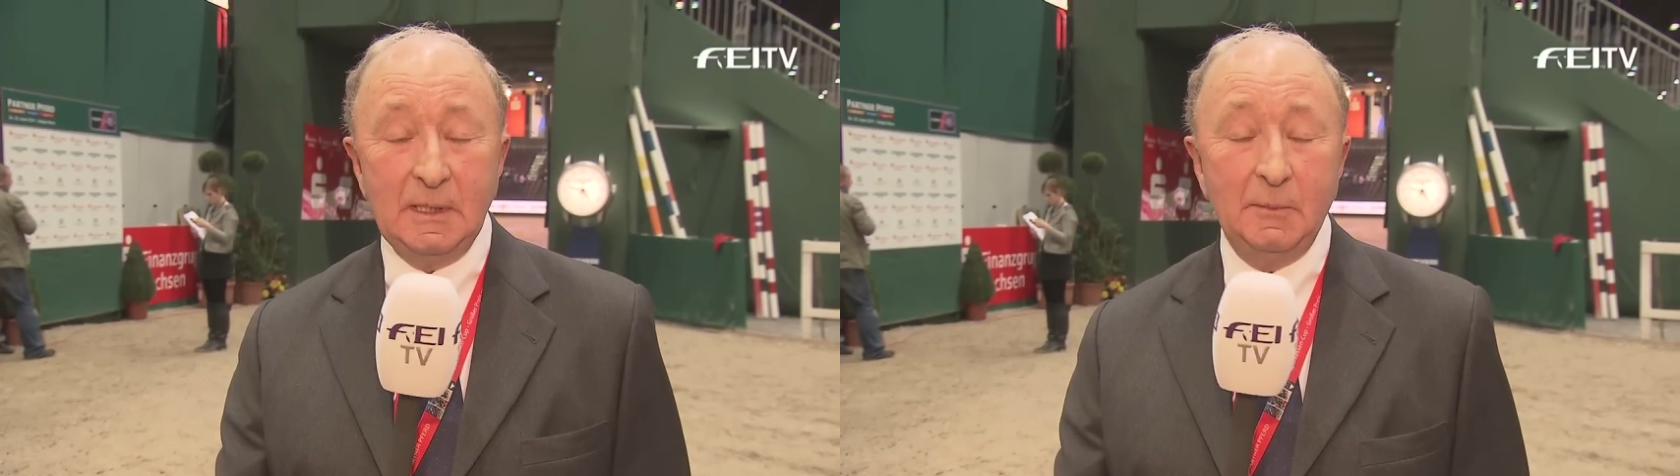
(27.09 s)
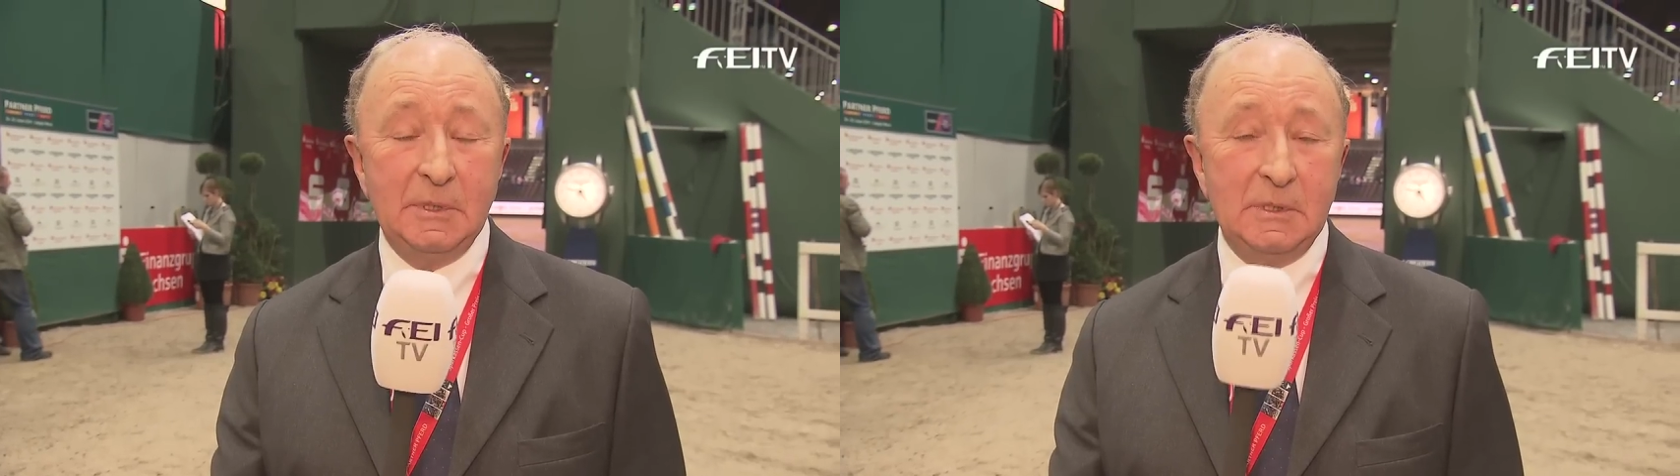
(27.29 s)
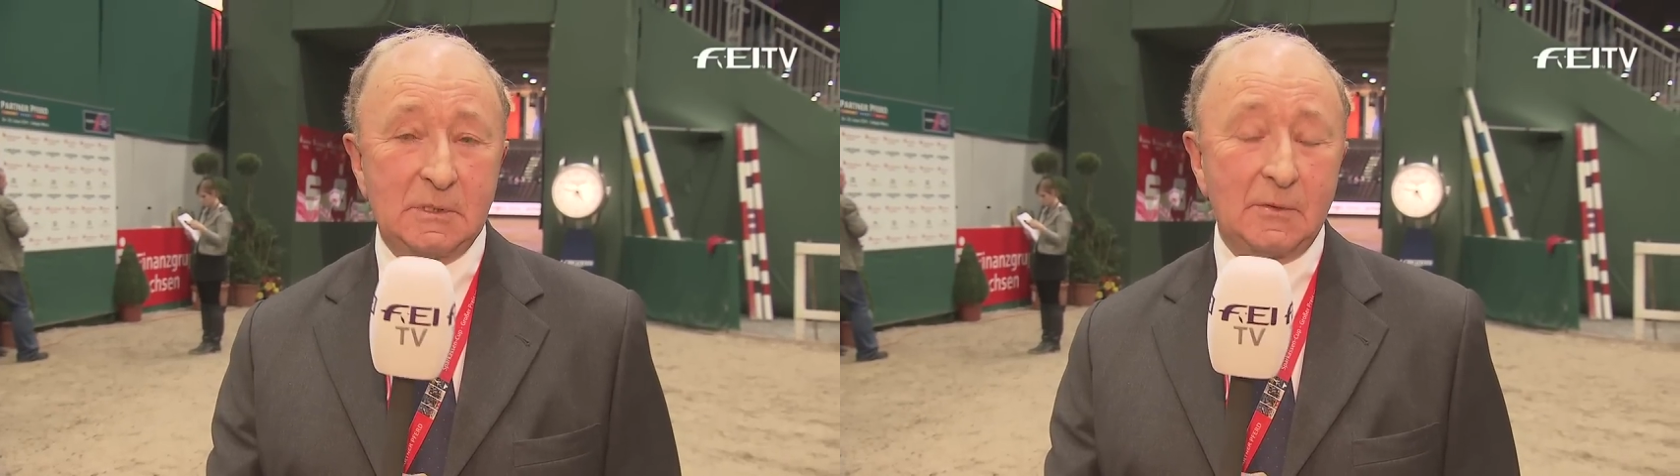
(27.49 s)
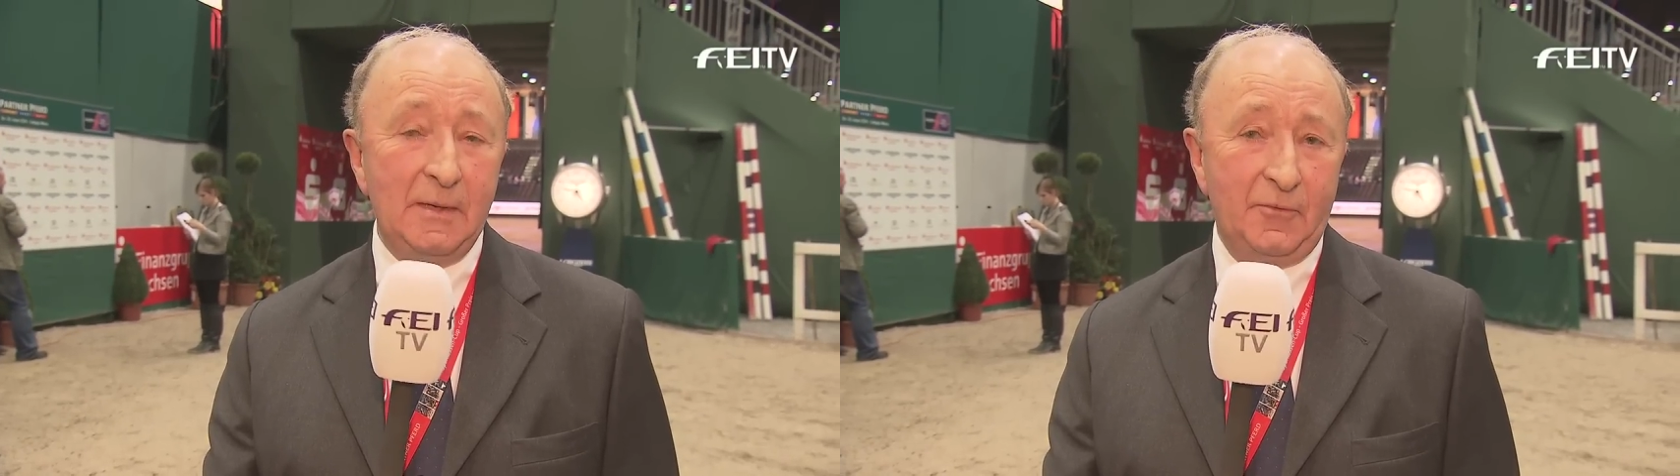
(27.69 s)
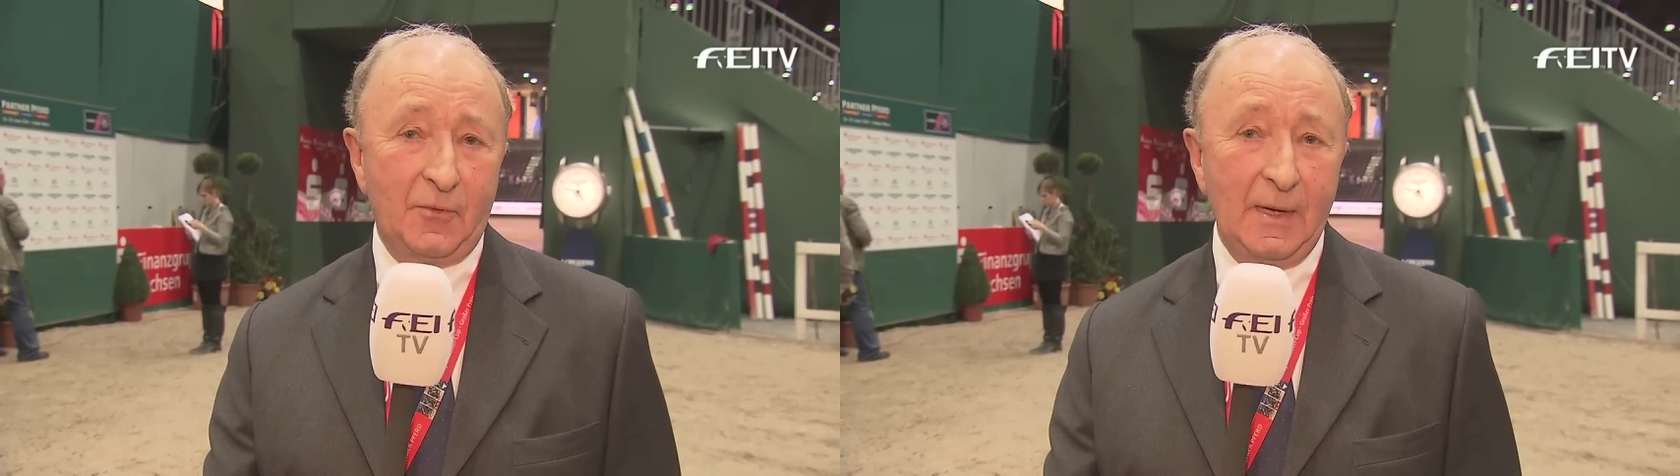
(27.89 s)
and it was his
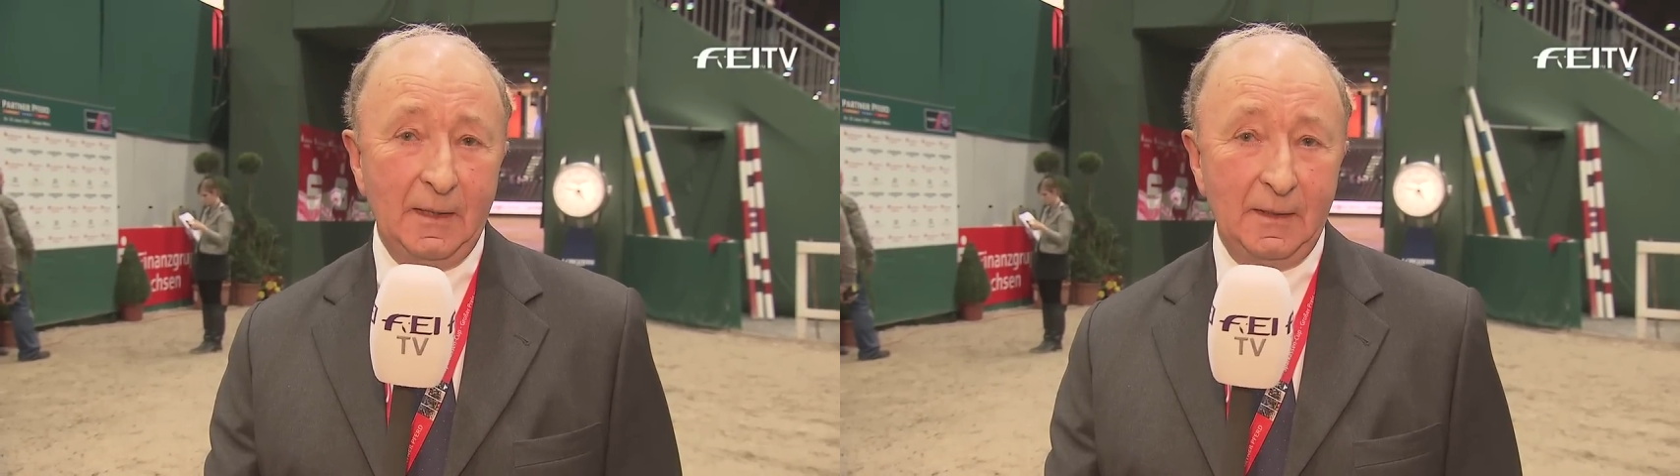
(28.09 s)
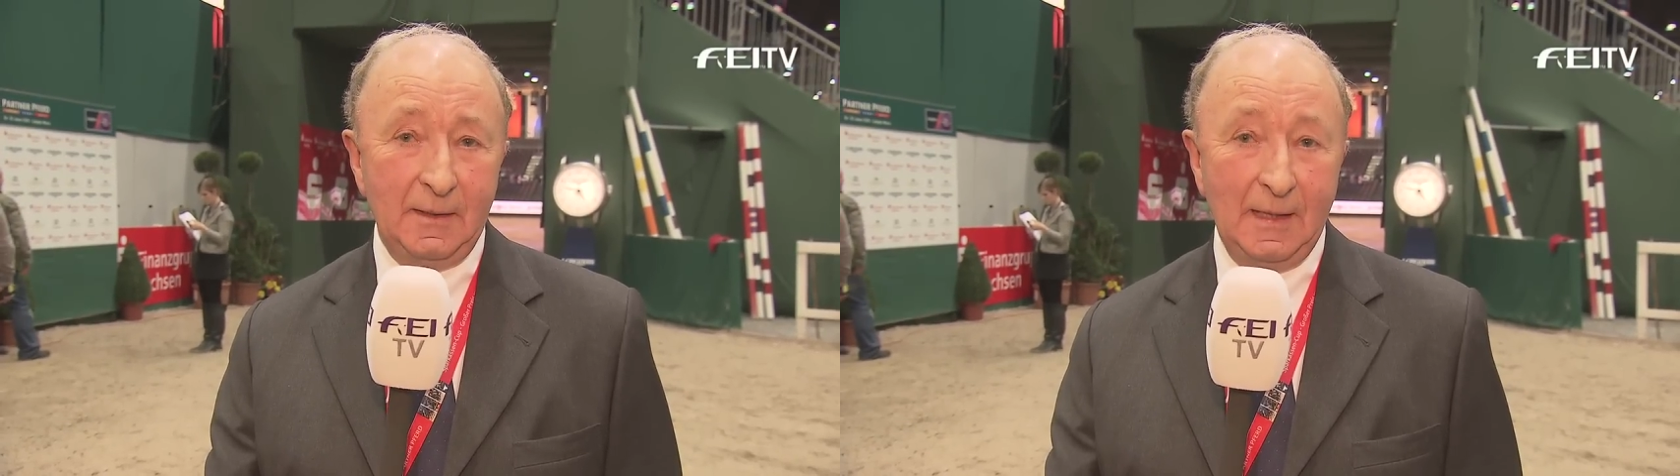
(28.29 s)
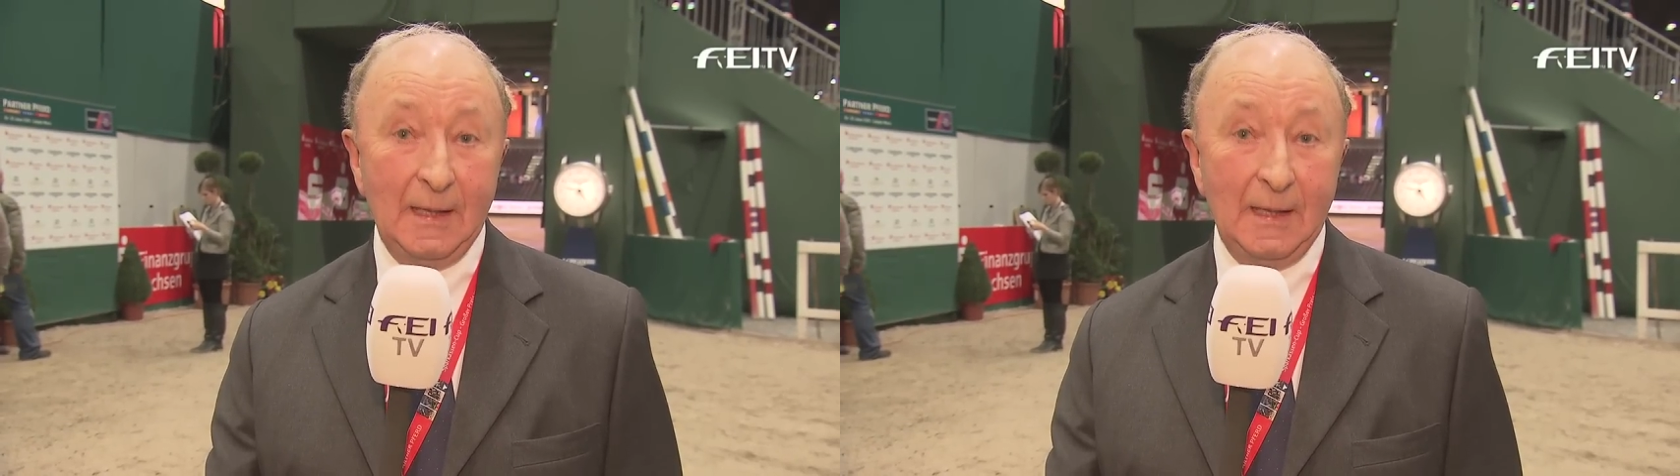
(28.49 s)
great friend